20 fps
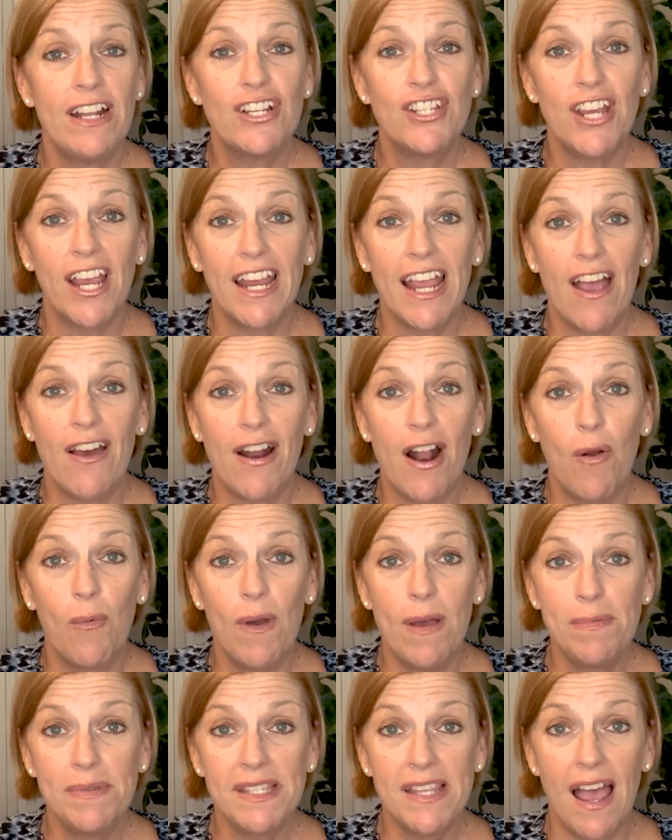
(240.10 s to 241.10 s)
to check out our
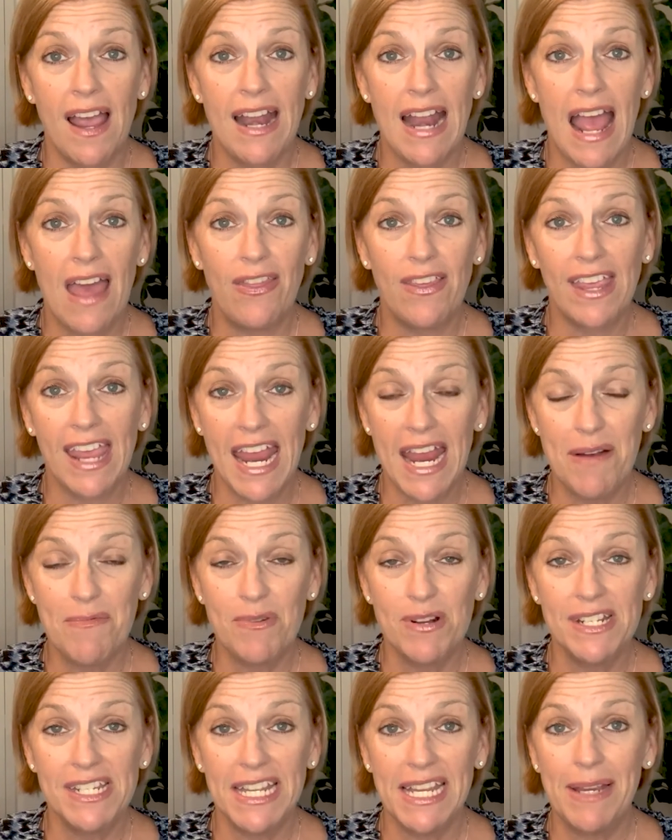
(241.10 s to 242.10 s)
website at the
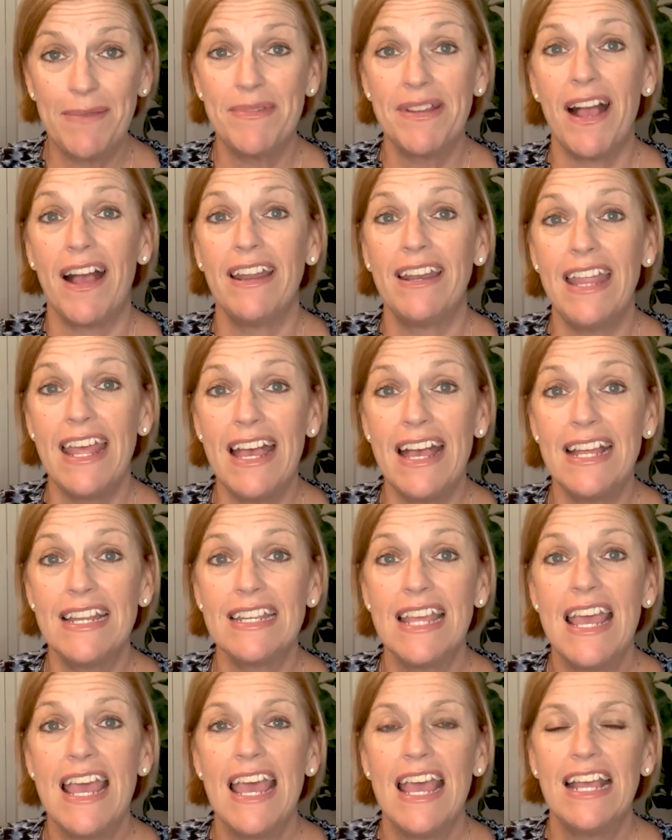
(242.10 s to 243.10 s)
cameron team dot
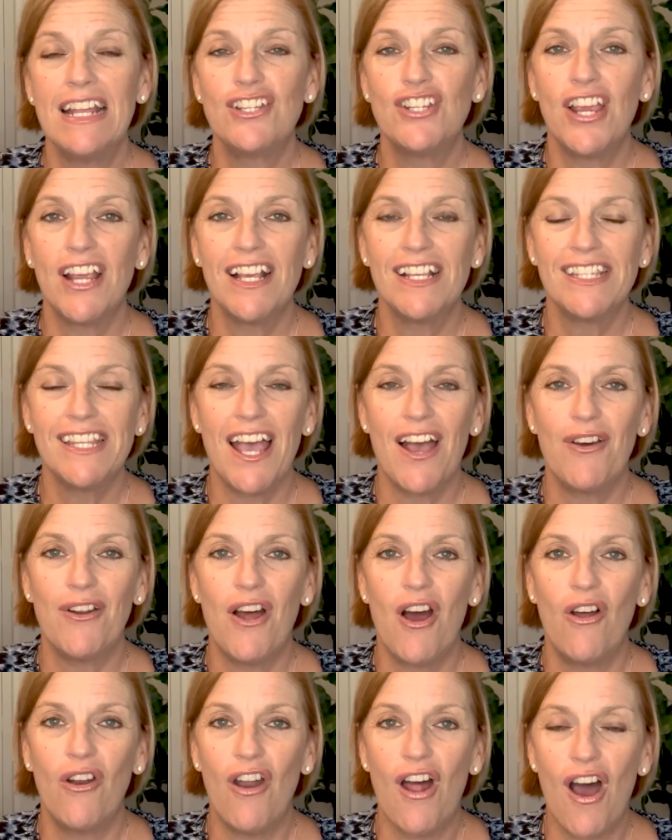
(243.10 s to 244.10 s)
net and check us out
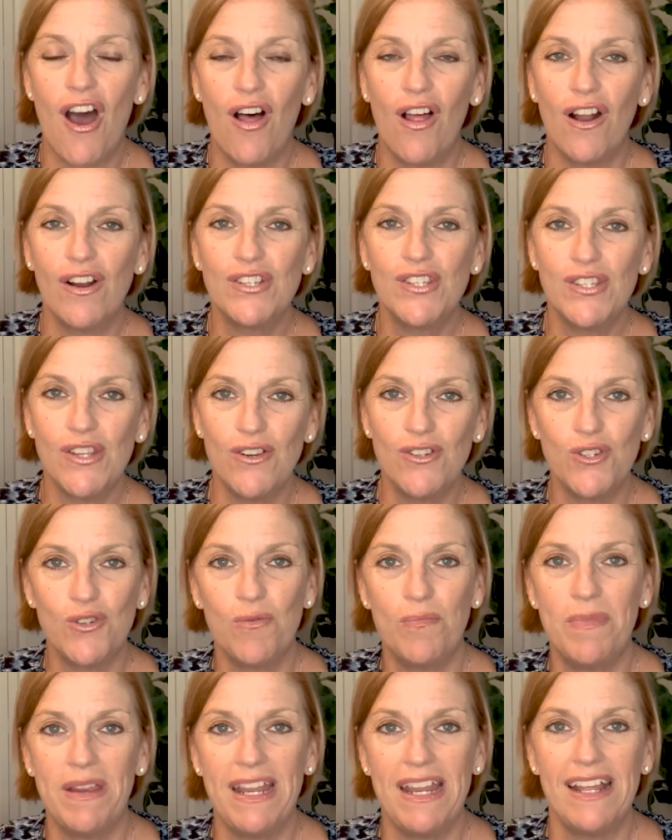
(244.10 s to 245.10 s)
on all our
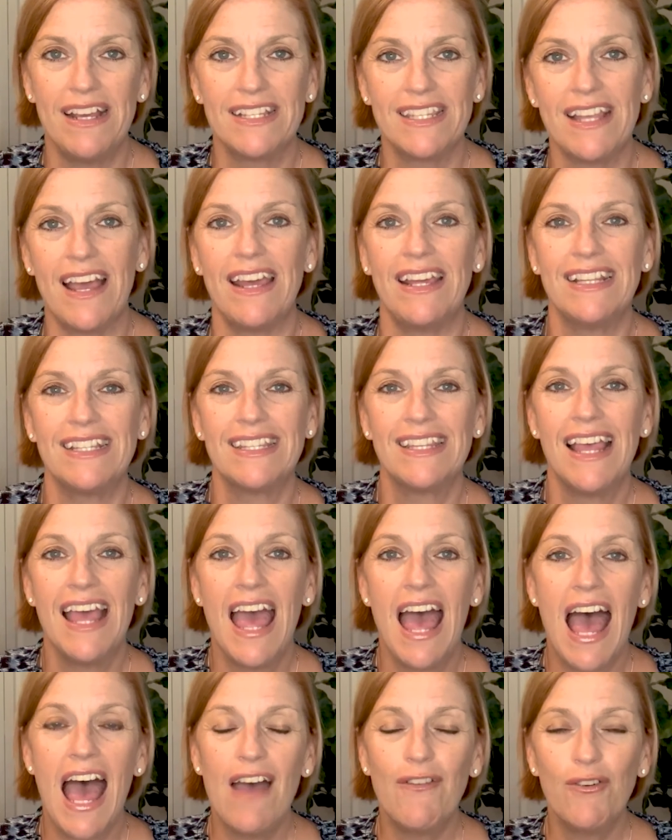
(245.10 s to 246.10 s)
social media sites.
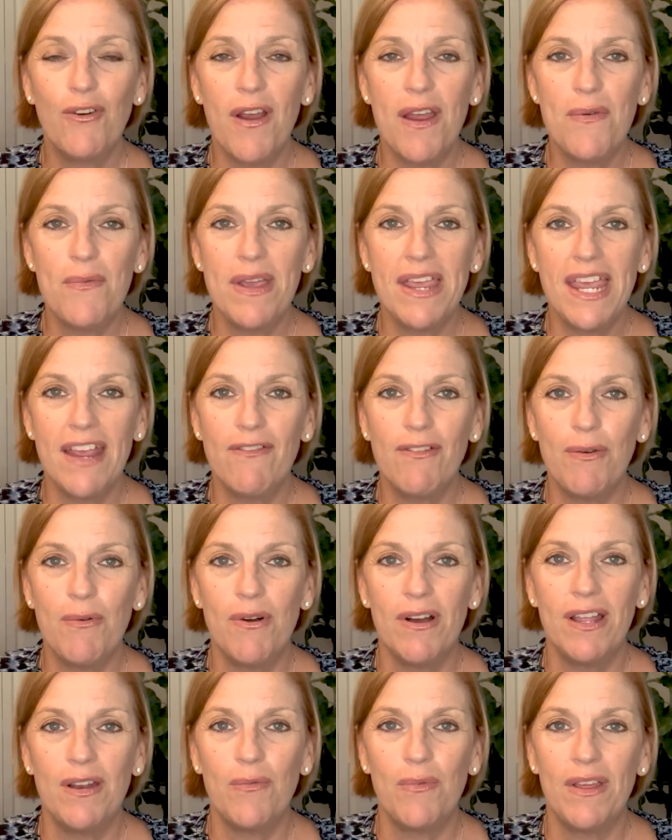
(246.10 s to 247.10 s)
Have a great week,
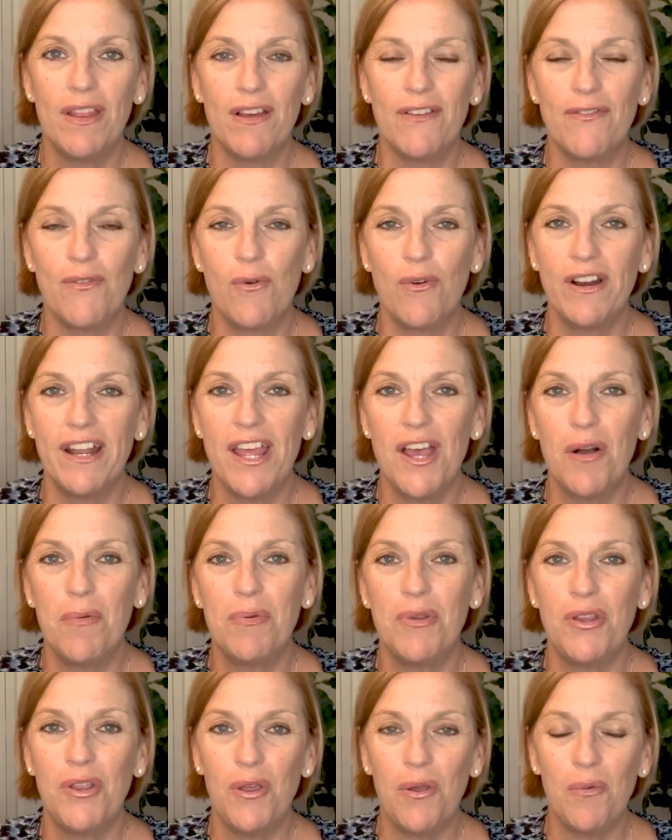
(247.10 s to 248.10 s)
everyone. We look forward to
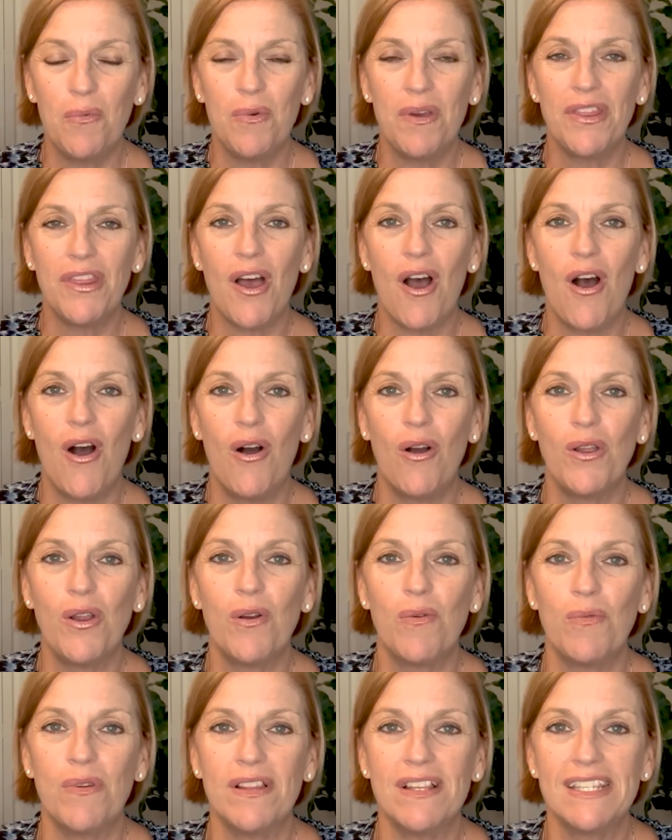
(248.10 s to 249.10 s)
helping you with all
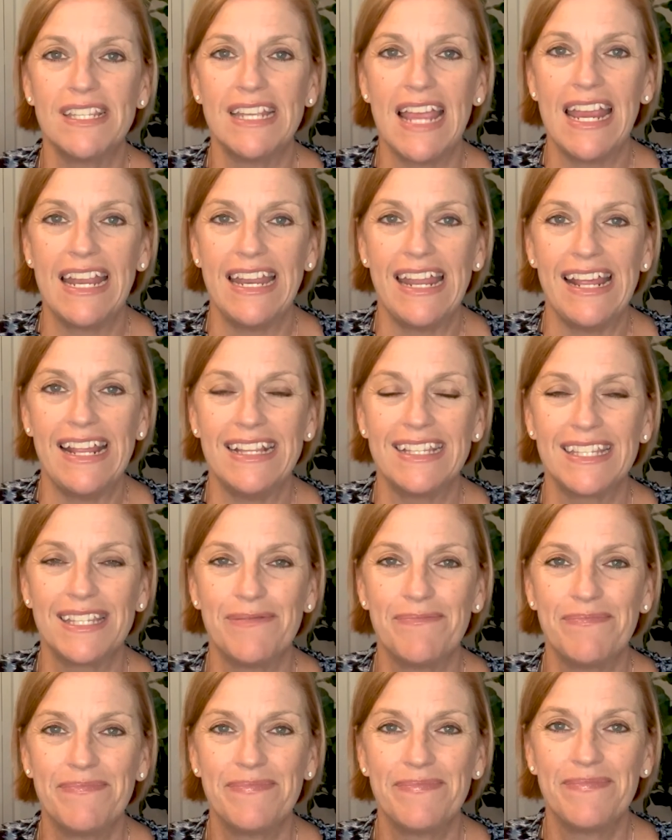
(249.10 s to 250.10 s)
your real estate needs.